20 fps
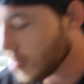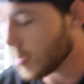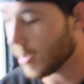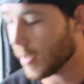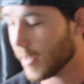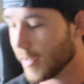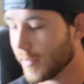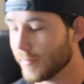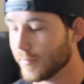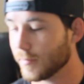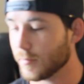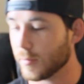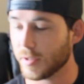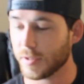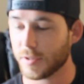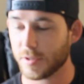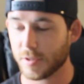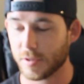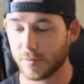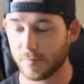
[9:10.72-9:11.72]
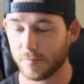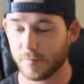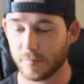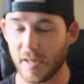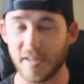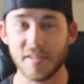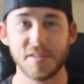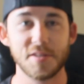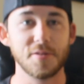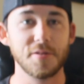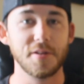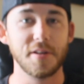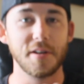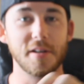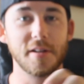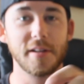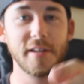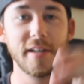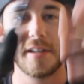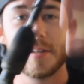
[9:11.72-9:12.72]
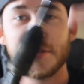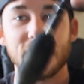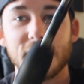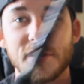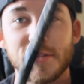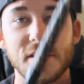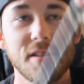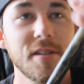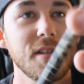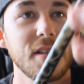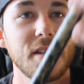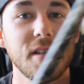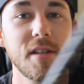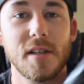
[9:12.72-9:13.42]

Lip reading: rod, which I still need to clean because